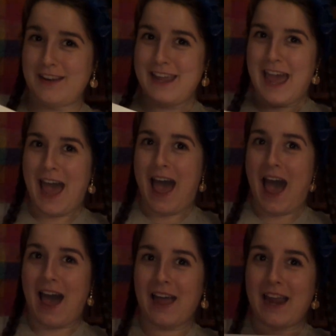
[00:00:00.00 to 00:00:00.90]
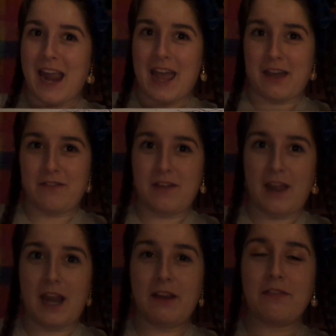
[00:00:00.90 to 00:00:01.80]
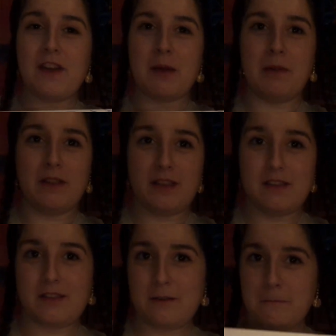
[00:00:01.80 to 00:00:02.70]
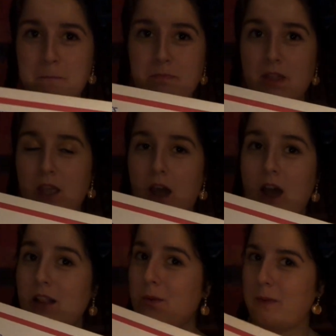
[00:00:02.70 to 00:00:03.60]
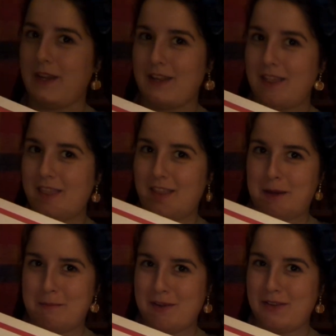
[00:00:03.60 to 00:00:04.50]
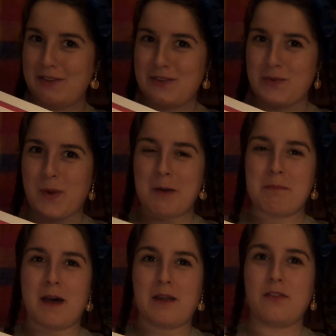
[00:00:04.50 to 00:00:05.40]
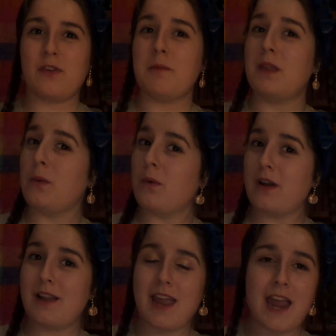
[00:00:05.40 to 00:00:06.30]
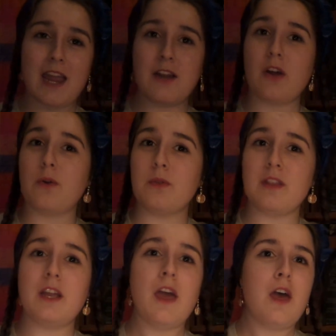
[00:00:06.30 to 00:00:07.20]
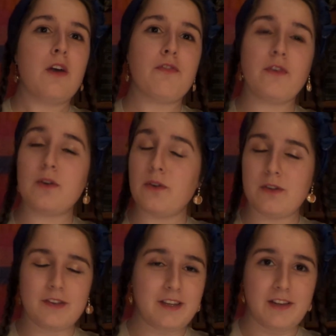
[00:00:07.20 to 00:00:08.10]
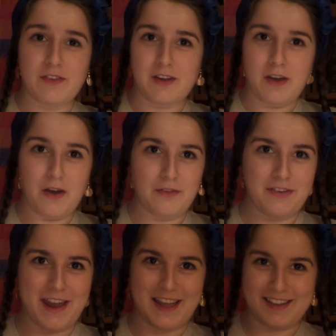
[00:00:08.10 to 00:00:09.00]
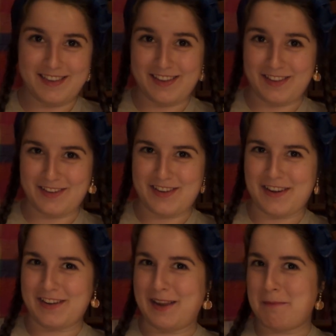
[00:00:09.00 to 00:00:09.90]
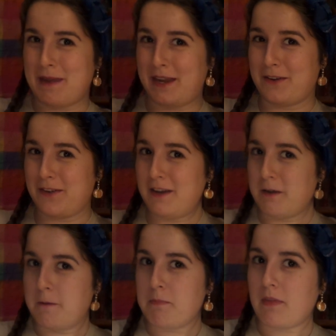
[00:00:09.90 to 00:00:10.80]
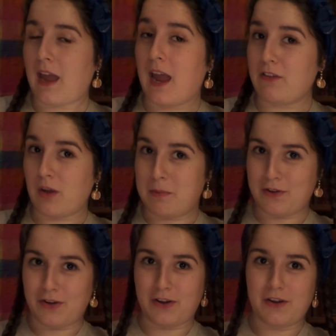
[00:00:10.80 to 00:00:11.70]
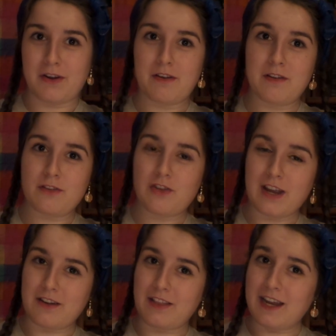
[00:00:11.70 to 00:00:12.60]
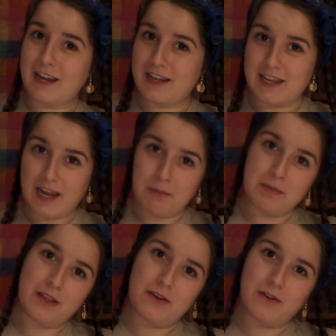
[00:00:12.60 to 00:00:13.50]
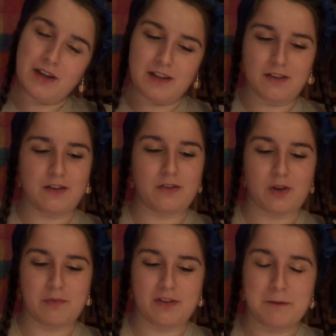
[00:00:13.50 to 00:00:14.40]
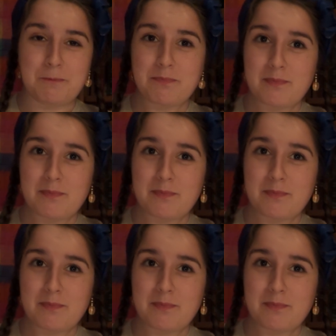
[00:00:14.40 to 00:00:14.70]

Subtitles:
I have a fabulous Halloween themed swap box from the one and only Frugal Diva over at Southern Charity Bakery. I shall put her channel link down below in the description.